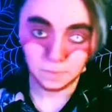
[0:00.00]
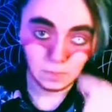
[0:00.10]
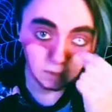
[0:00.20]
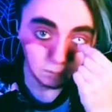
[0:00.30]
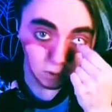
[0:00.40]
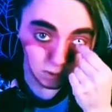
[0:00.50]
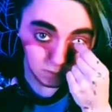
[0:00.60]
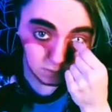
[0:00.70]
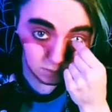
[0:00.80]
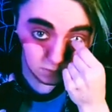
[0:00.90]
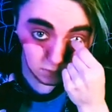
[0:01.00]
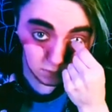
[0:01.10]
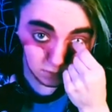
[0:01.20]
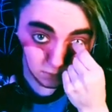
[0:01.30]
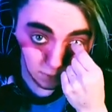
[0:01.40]
Probably not supposed to do it this
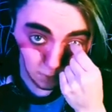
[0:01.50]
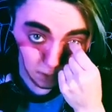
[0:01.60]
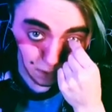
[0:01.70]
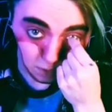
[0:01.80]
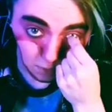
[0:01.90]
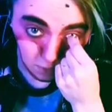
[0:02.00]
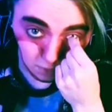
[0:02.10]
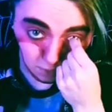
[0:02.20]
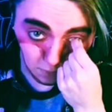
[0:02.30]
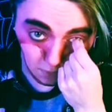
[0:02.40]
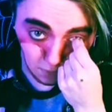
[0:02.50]
way, but I do it this way.